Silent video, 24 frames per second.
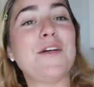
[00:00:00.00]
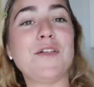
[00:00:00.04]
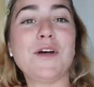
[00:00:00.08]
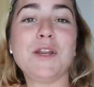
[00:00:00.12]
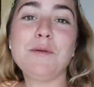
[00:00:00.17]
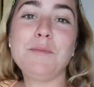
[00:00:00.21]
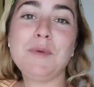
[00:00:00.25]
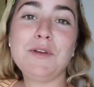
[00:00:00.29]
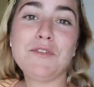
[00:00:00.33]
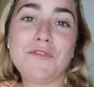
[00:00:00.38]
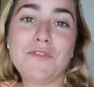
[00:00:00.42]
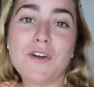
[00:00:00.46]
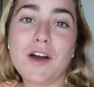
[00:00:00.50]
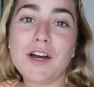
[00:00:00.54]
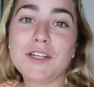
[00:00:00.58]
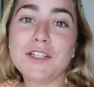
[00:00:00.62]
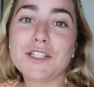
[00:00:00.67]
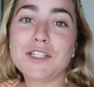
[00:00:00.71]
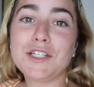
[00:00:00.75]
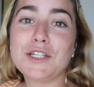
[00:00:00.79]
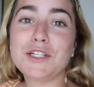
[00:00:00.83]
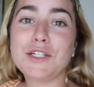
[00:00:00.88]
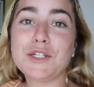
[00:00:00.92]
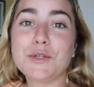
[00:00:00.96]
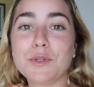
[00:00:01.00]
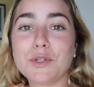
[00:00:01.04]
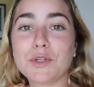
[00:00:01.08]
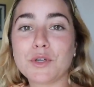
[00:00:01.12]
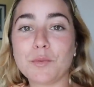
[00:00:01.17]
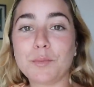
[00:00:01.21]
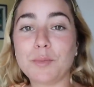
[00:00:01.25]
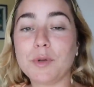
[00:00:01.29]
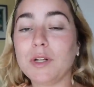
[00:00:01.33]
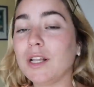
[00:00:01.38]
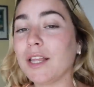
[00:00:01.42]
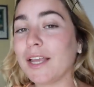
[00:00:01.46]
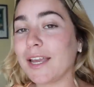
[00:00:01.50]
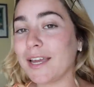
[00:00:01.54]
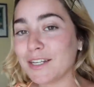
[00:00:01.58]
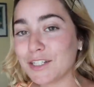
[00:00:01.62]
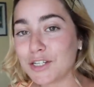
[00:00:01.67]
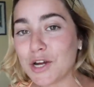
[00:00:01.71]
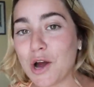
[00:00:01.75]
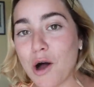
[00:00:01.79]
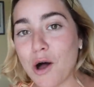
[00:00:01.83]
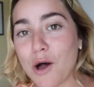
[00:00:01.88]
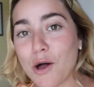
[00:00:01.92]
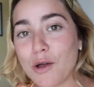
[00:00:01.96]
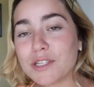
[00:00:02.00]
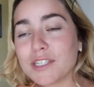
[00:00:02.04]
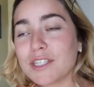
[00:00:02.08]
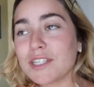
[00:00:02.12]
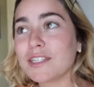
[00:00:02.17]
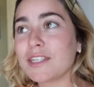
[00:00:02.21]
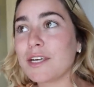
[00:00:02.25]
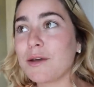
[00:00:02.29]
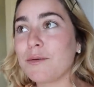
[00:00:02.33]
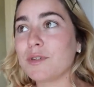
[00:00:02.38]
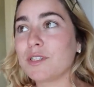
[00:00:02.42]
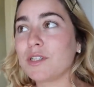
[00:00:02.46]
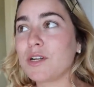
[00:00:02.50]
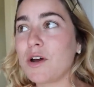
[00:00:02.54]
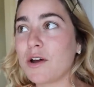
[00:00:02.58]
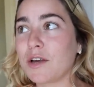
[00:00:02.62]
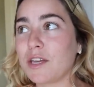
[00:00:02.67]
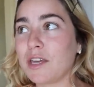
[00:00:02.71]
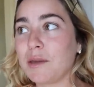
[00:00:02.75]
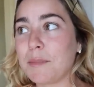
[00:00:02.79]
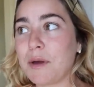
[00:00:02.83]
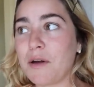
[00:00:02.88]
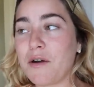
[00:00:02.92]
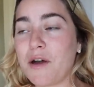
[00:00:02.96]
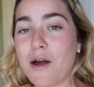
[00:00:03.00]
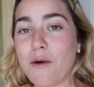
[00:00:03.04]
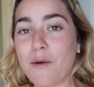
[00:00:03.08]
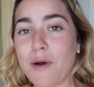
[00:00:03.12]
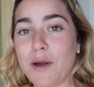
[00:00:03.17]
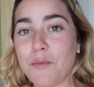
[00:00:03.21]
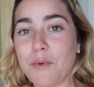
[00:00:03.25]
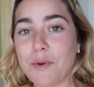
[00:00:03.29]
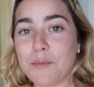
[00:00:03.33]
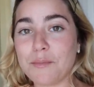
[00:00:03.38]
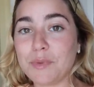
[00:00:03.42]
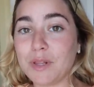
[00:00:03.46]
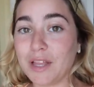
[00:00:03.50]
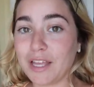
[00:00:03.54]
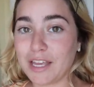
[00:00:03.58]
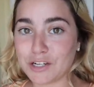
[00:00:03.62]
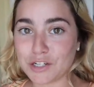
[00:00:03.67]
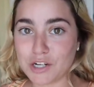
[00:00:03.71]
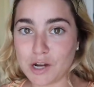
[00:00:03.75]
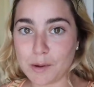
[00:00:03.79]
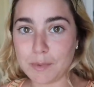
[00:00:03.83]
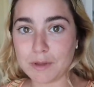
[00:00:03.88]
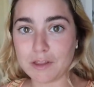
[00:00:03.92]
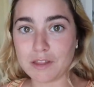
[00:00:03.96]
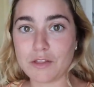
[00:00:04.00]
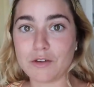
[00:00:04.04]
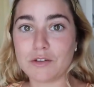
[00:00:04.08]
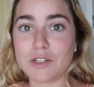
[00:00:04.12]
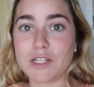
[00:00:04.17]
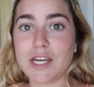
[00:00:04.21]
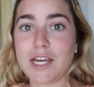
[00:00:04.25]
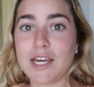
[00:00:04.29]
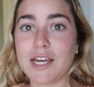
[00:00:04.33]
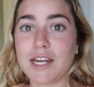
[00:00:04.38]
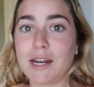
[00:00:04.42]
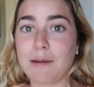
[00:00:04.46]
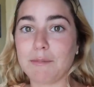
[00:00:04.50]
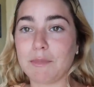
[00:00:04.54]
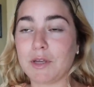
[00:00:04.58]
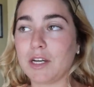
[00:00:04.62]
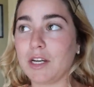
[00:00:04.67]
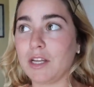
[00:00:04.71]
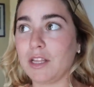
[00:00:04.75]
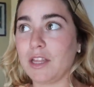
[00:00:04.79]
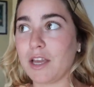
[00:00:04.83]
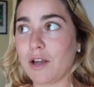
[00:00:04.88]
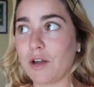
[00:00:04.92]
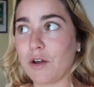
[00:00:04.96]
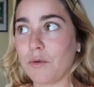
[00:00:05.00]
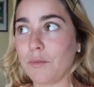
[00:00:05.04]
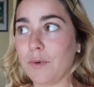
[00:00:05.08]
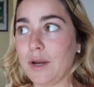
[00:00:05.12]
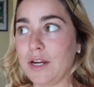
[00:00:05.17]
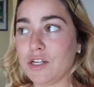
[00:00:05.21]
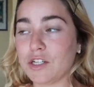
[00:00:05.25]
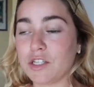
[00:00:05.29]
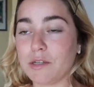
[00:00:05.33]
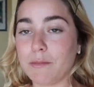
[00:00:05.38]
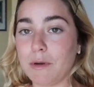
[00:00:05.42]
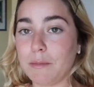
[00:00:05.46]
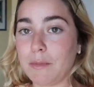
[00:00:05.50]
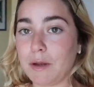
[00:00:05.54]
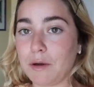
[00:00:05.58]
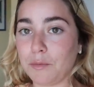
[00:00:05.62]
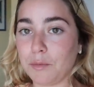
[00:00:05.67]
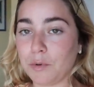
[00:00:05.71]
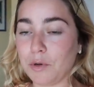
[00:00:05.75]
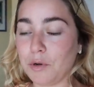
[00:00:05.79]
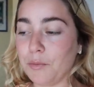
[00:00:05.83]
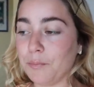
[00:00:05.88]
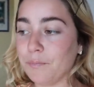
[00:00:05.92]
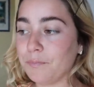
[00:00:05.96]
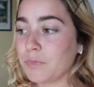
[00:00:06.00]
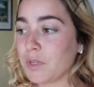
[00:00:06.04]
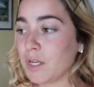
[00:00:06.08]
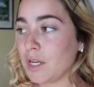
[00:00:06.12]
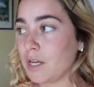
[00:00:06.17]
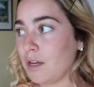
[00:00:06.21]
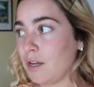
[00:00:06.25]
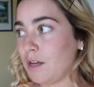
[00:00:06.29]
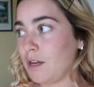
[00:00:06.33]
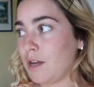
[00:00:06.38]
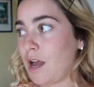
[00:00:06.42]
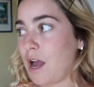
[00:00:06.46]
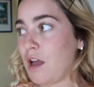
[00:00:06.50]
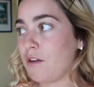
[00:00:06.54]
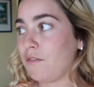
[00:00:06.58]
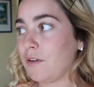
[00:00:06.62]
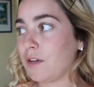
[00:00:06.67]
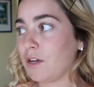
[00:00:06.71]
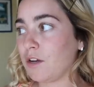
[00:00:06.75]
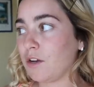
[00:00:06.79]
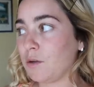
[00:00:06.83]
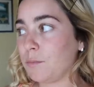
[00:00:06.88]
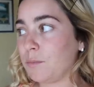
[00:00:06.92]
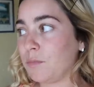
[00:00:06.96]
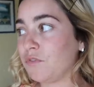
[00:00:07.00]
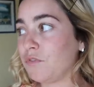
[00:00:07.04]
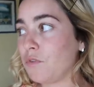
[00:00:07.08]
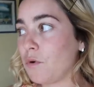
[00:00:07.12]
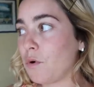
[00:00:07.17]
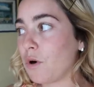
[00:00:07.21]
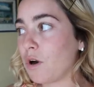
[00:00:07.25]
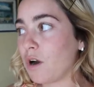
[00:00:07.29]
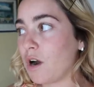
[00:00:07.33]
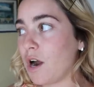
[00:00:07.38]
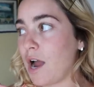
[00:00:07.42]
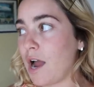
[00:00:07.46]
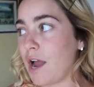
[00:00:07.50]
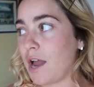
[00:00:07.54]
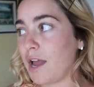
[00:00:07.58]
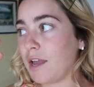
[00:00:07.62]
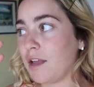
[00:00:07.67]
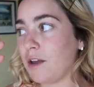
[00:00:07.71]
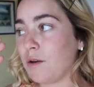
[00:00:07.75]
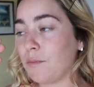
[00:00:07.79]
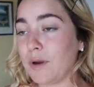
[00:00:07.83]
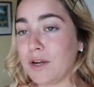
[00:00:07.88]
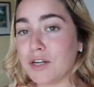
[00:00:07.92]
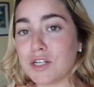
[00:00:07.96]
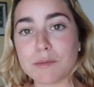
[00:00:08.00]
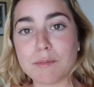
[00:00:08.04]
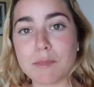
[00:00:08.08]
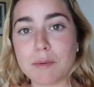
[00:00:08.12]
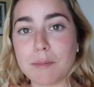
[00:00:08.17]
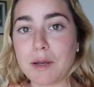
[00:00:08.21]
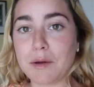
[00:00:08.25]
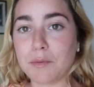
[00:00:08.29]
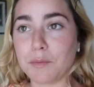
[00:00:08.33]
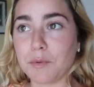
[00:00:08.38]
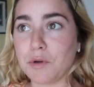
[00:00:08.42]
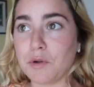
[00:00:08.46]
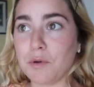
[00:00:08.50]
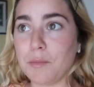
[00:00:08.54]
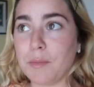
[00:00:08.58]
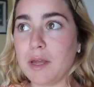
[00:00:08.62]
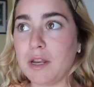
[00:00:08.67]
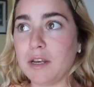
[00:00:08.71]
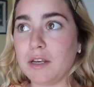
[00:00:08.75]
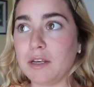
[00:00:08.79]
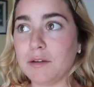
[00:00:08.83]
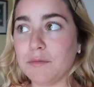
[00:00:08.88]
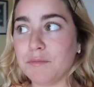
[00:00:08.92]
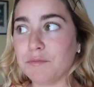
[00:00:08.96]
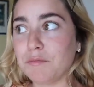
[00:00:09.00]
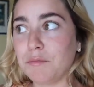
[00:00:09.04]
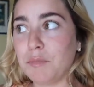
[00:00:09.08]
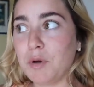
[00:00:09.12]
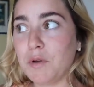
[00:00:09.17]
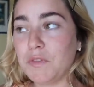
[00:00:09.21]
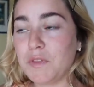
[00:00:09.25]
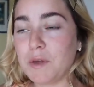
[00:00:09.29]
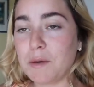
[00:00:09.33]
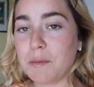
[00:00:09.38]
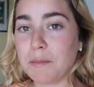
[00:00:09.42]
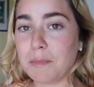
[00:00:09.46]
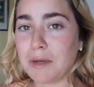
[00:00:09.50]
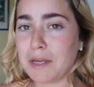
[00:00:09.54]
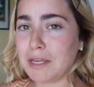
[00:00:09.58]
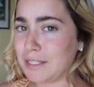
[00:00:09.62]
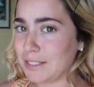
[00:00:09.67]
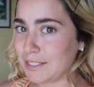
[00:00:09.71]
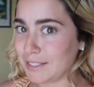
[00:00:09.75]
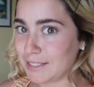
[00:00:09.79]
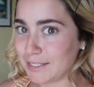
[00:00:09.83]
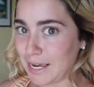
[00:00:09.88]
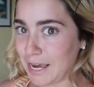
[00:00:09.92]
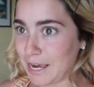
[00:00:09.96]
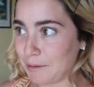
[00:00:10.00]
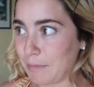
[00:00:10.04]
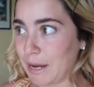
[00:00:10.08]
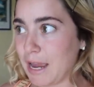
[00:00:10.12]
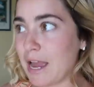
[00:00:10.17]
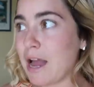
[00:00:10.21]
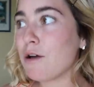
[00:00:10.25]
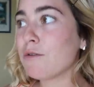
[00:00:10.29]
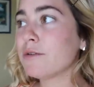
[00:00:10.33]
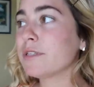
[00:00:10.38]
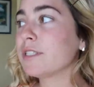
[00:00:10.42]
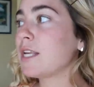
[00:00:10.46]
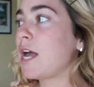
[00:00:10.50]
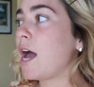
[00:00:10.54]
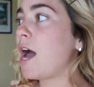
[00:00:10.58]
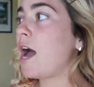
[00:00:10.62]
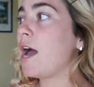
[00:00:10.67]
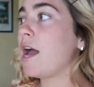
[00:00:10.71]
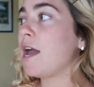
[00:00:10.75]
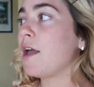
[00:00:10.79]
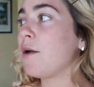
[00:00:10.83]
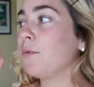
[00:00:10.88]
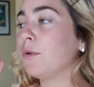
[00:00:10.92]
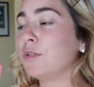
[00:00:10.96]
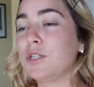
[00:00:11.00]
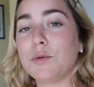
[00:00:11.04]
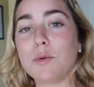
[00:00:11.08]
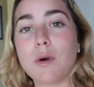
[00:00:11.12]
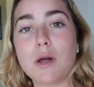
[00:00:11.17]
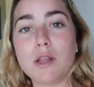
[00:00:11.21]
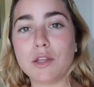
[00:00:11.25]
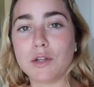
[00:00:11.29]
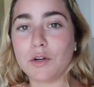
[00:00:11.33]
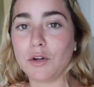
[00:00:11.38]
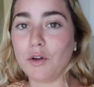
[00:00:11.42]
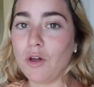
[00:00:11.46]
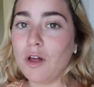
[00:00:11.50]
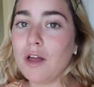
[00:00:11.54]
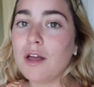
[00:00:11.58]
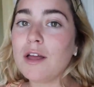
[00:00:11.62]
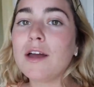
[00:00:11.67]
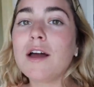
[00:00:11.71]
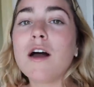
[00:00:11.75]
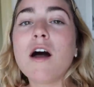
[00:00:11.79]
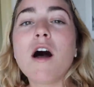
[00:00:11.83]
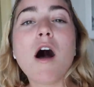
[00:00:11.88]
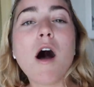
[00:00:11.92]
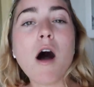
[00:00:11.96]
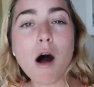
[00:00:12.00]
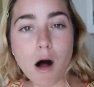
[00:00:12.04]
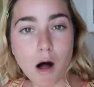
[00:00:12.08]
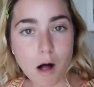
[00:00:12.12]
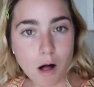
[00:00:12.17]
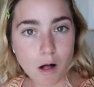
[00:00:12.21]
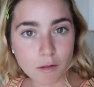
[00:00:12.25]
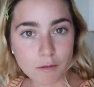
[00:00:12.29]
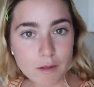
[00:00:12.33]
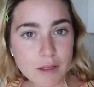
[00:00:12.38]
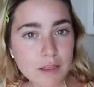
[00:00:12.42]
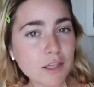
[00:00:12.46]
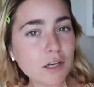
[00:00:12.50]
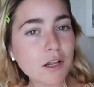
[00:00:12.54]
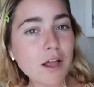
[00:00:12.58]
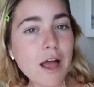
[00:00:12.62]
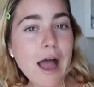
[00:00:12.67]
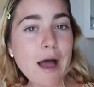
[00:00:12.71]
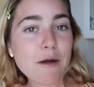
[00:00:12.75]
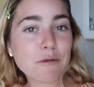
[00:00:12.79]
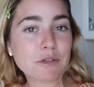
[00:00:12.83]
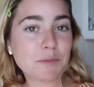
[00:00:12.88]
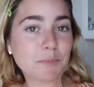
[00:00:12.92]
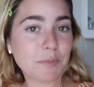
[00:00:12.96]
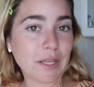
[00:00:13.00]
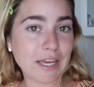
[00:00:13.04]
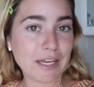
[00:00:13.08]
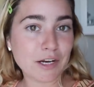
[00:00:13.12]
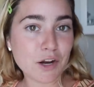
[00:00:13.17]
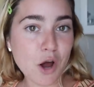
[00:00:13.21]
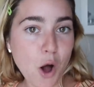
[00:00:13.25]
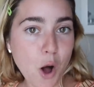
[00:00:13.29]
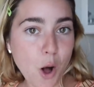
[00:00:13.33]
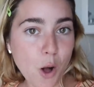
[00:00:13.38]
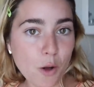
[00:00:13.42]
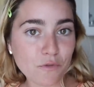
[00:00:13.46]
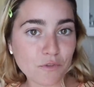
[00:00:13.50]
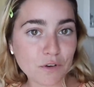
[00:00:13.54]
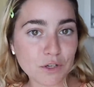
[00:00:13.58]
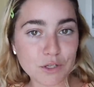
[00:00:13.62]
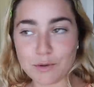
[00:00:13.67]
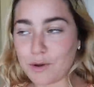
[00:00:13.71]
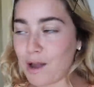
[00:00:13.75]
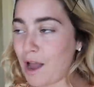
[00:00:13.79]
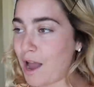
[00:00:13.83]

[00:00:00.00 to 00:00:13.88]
I thought it'd be fun to do a little plant haul since I was talking about how I went plant shopping the other day and I'm gonna like arrange them in my room. I figured before I arrange them in my room and put them inside my house, I will do a little haul, a little house plant haul for you